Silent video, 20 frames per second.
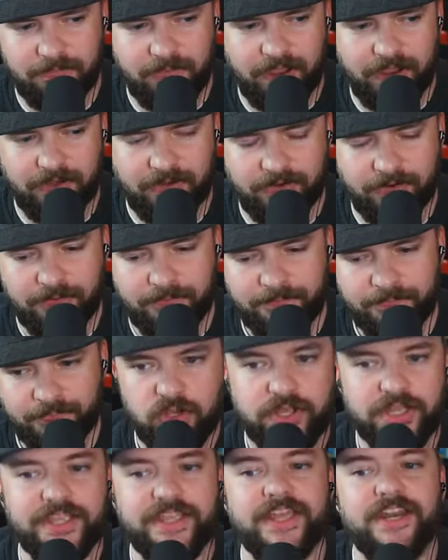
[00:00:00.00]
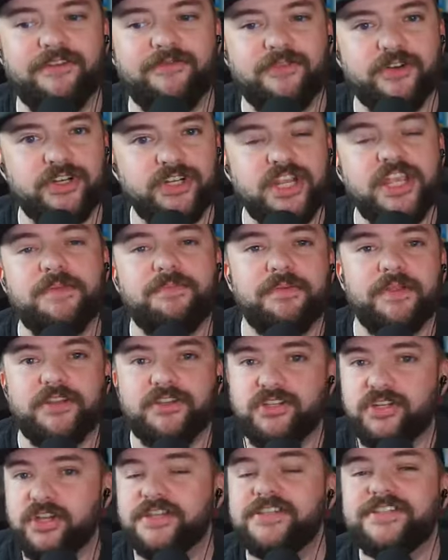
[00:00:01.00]
in Commander, and you could get it for
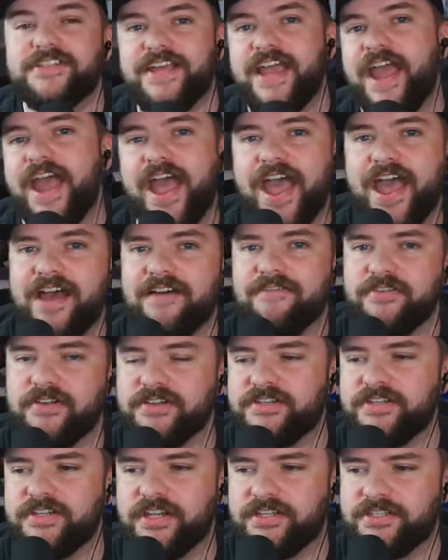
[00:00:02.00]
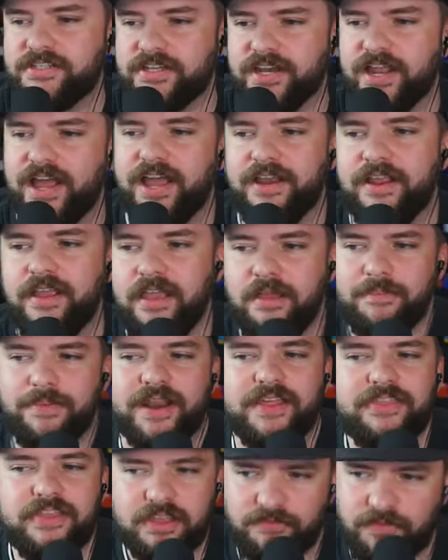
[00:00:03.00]
cheap just to have a sixty-nine.
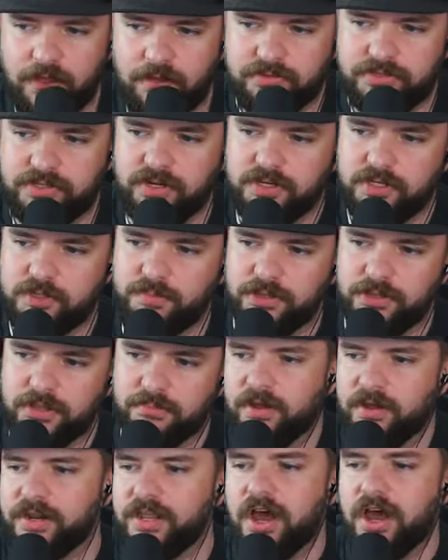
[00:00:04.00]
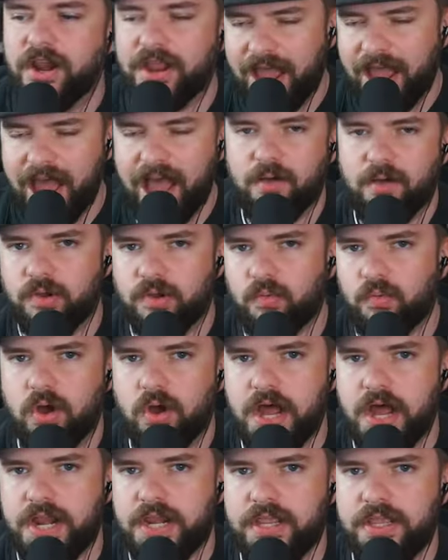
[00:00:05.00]
But I think if I was going to spend the money on it, I would
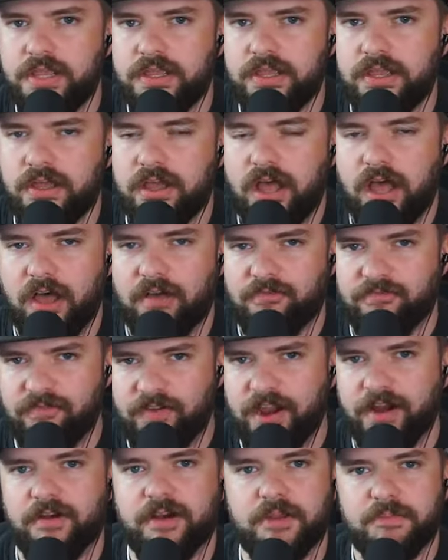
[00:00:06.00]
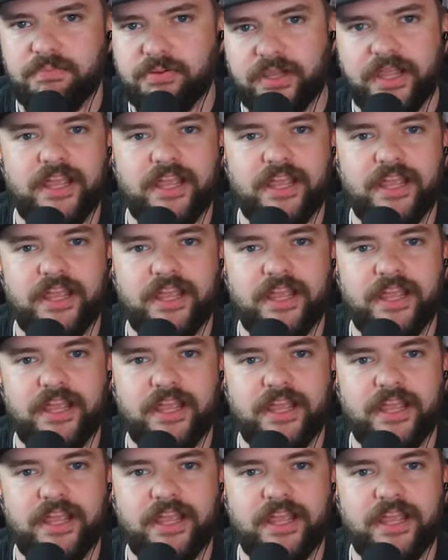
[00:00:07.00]
want a very